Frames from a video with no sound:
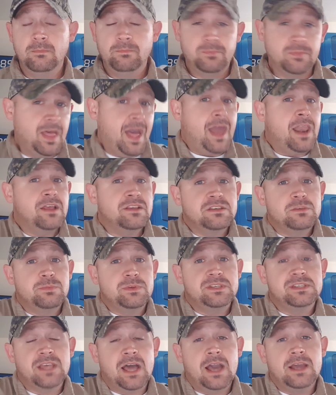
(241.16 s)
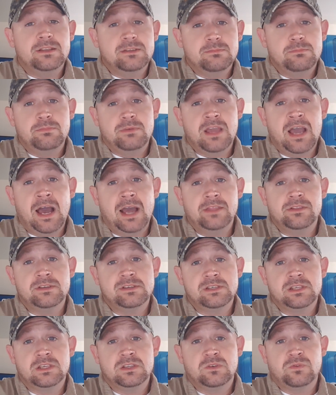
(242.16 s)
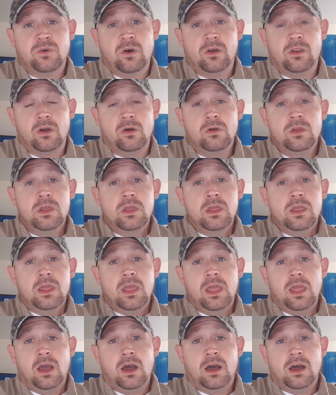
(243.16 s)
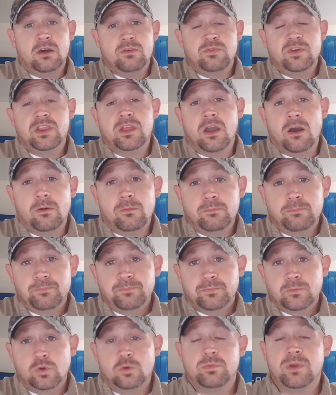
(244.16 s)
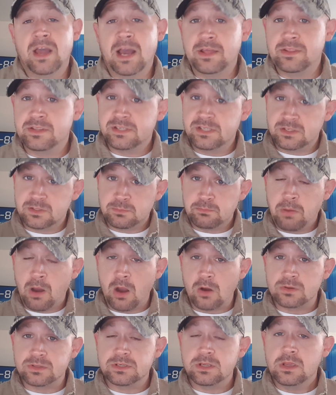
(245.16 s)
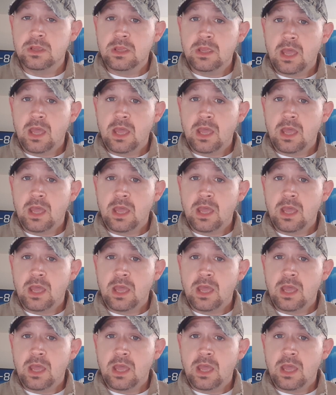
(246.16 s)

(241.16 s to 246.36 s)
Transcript: That is behind the scenes photo, video, or behind the scenes post.